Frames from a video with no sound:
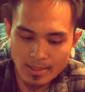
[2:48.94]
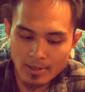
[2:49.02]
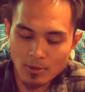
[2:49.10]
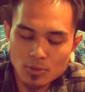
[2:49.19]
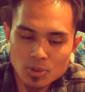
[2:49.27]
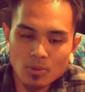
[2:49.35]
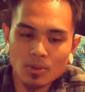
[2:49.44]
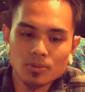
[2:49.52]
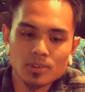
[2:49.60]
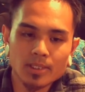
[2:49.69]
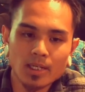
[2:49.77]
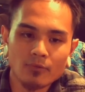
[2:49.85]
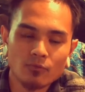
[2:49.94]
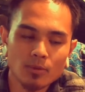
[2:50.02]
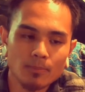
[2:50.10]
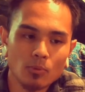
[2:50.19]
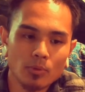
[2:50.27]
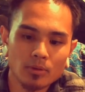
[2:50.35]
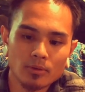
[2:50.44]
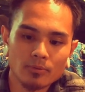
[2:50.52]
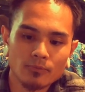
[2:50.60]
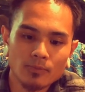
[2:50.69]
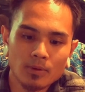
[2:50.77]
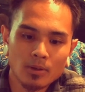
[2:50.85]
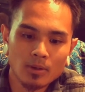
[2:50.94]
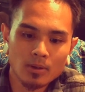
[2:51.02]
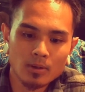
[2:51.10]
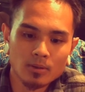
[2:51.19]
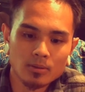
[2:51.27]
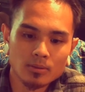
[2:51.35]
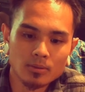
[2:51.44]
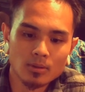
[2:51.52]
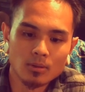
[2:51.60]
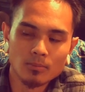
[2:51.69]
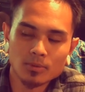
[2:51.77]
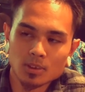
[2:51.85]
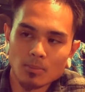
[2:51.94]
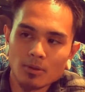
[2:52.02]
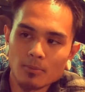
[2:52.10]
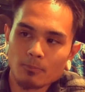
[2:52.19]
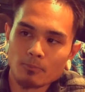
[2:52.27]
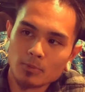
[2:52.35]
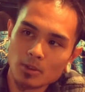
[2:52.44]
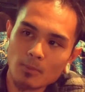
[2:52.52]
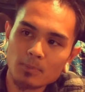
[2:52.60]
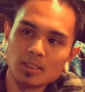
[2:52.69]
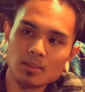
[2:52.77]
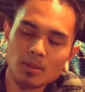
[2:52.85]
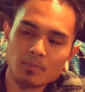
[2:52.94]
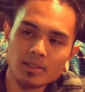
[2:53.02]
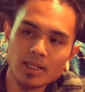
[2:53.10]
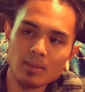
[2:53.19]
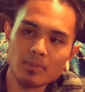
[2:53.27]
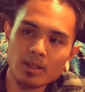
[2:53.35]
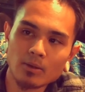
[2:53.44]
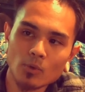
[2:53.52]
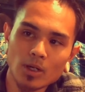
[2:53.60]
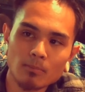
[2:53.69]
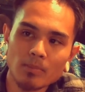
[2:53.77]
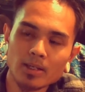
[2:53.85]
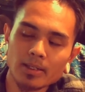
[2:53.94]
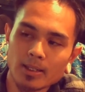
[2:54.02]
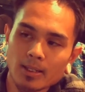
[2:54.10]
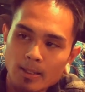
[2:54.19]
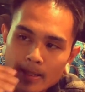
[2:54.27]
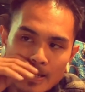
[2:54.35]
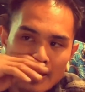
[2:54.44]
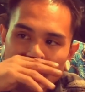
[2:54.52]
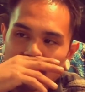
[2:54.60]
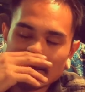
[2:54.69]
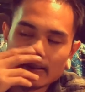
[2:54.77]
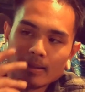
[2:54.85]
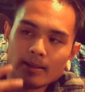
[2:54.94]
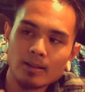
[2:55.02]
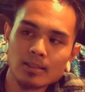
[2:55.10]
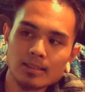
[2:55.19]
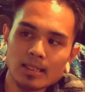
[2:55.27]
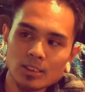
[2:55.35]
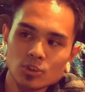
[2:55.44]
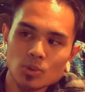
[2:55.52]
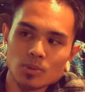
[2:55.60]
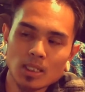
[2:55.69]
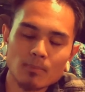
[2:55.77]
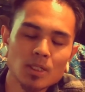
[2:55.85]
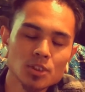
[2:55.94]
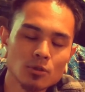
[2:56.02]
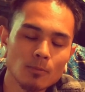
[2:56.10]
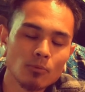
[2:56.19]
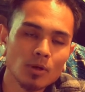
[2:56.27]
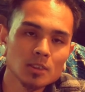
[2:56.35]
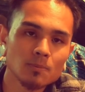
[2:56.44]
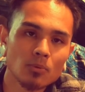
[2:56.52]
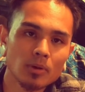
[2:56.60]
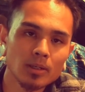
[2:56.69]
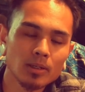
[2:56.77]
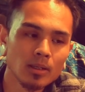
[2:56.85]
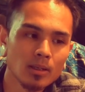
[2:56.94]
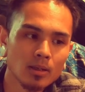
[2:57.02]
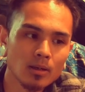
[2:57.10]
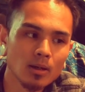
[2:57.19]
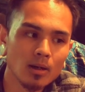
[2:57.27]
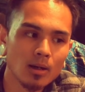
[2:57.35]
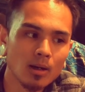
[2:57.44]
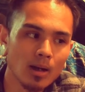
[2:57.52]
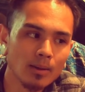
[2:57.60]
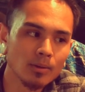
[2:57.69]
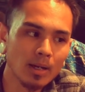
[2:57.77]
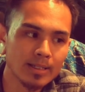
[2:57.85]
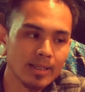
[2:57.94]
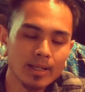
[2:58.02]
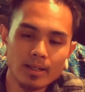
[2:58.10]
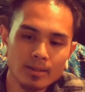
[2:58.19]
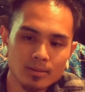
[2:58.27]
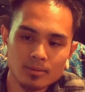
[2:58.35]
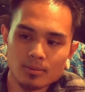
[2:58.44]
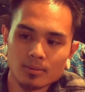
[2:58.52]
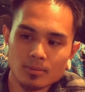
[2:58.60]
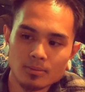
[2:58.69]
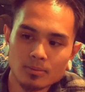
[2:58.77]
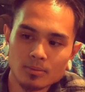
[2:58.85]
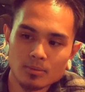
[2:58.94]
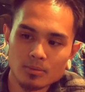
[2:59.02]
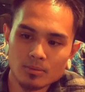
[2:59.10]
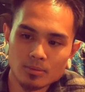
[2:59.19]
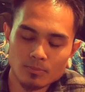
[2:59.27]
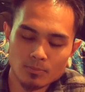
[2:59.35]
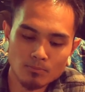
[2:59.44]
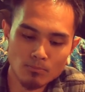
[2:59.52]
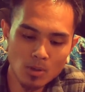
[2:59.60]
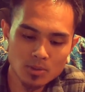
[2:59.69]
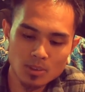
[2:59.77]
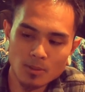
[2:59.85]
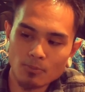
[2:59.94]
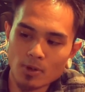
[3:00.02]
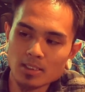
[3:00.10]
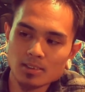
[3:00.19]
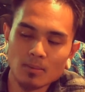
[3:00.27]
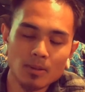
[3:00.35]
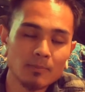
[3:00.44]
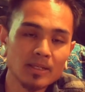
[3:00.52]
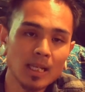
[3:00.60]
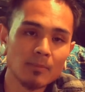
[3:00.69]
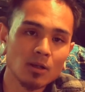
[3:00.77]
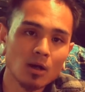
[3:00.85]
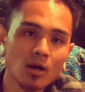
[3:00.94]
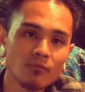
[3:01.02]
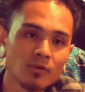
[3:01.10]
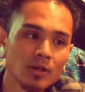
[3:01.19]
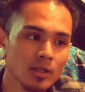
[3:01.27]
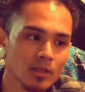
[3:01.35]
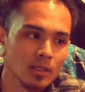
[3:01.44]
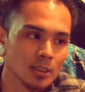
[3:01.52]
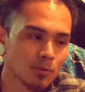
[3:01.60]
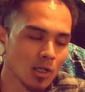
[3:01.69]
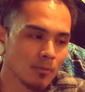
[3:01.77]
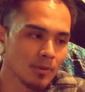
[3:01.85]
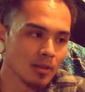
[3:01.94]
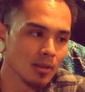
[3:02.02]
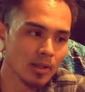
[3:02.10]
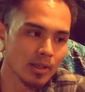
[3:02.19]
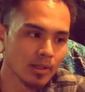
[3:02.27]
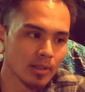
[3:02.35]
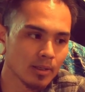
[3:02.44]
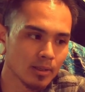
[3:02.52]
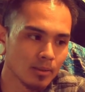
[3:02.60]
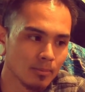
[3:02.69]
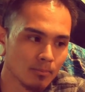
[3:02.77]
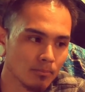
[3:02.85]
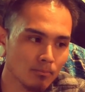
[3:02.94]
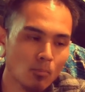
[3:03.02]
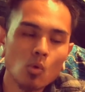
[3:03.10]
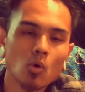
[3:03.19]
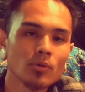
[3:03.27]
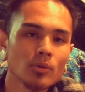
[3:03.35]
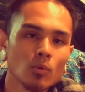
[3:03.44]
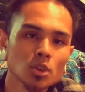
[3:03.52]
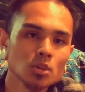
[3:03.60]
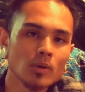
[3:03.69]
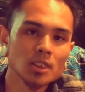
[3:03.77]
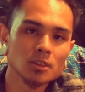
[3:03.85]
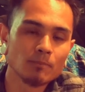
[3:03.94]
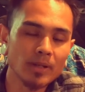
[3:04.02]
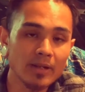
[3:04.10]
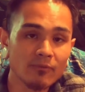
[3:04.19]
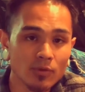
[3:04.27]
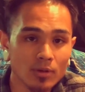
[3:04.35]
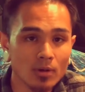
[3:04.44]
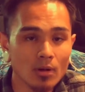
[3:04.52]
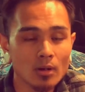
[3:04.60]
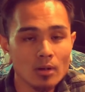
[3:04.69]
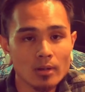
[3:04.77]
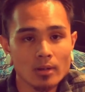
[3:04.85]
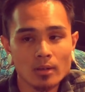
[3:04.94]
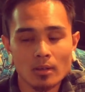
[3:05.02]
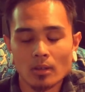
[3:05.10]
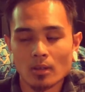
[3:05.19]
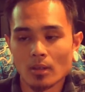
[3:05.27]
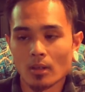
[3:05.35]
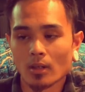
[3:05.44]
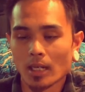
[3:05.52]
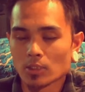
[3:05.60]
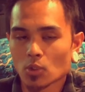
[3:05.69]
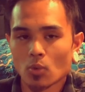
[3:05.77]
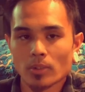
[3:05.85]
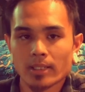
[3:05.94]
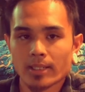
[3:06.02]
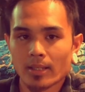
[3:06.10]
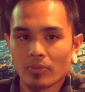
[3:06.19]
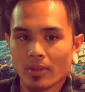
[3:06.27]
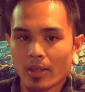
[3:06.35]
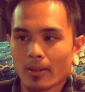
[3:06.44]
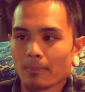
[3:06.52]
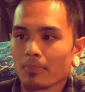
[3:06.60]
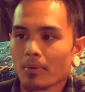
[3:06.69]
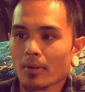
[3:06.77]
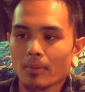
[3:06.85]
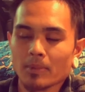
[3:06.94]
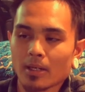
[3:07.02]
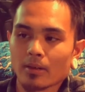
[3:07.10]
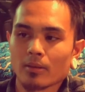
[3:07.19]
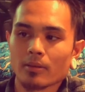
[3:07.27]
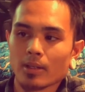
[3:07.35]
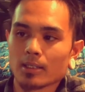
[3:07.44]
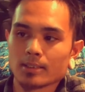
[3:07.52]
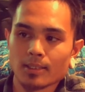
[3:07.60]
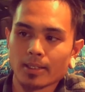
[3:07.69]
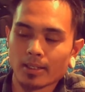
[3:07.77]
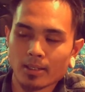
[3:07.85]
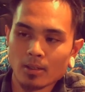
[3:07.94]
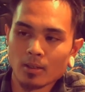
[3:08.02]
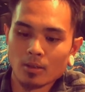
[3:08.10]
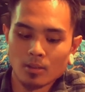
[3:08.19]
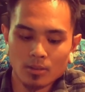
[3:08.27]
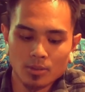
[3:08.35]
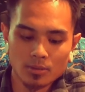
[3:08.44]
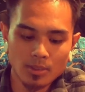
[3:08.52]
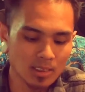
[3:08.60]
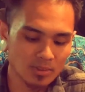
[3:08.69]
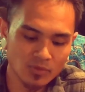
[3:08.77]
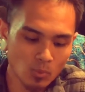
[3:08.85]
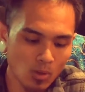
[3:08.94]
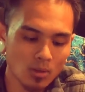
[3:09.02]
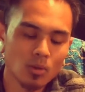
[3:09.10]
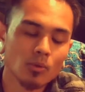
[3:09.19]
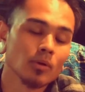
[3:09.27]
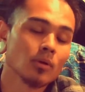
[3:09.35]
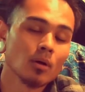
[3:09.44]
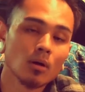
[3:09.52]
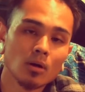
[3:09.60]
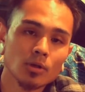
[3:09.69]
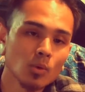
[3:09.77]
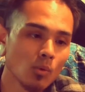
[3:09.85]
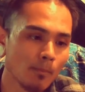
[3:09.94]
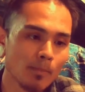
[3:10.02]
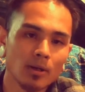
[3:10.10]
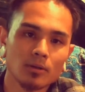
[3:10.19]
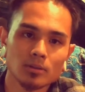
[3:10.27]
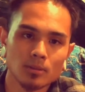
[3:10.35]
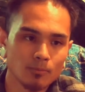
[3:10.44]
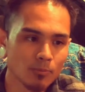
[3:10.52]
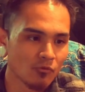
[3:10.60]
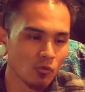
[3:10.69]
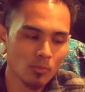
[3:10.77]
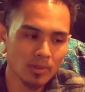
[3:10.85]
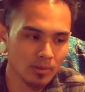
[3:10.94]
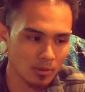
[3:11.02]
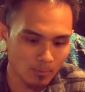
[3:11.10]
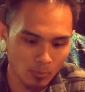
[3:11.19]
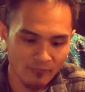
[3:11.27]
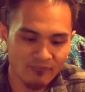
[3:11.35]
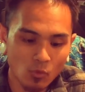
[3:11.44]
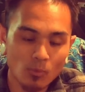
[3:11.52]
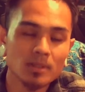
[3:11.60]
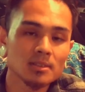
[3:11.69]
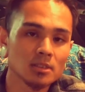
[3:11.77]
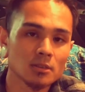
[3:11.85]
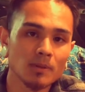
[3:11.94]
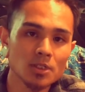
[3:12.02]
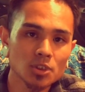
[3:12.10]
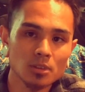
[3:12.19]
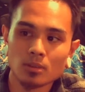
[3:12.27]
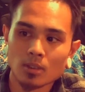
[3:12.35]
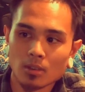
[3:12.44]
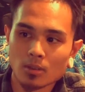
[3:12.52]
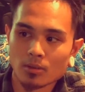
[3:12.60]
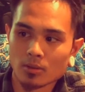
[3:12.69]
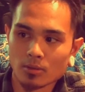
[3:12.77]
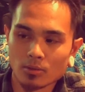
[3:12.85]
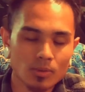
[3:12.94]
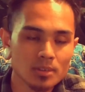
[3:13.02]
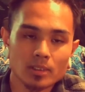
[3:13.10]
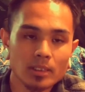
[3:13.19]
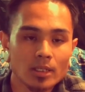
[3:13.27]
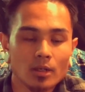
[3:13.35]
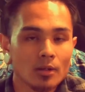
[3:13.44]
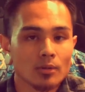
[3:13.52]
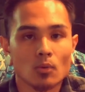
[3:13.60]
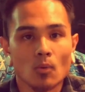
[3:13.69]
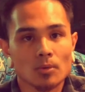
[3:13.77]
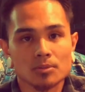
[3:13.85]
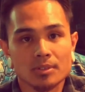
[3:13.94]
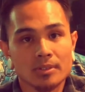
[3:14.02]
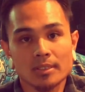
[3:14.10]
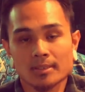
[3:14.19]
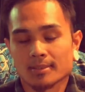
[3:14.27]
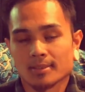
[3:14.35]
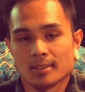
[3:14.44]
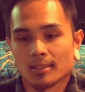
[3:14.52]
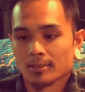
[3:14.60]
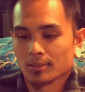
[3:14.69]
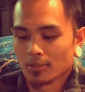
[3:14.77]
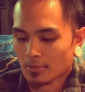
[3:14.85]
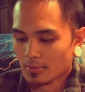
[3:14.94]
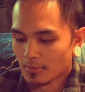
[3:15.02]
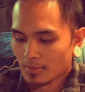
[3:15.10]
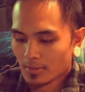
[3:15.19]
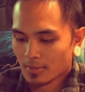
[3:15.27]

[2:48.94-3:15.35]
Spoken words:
I also understand it from the point of, some of the companies I'm gonna be naming and recommending, and as soon as I mention their price point, I get it. Most of the prices I'm gonna be naming off is probably like more than what you actually paid for the car. And I totally get that, but at the end of the day, it's like, guys, if you want to lower your car, you want better performance suspension, there isn't any cutting corners in this. So